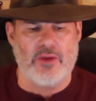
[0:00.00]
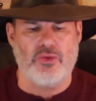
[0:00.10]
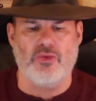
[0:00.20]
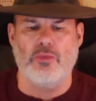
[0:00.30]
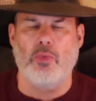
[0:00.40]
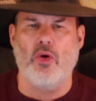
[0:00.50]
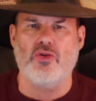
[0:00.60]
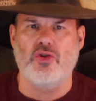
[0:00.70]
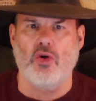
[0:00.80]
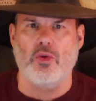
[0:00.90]
to
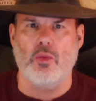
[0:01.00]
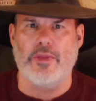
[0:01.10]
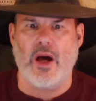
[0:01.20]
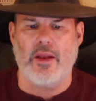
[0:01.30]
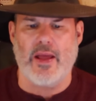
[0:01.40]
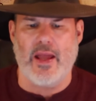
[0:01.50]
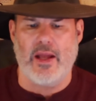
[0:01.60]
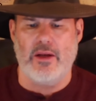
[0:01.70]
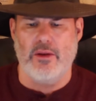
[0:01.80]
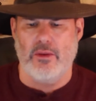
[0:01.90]
support children without aid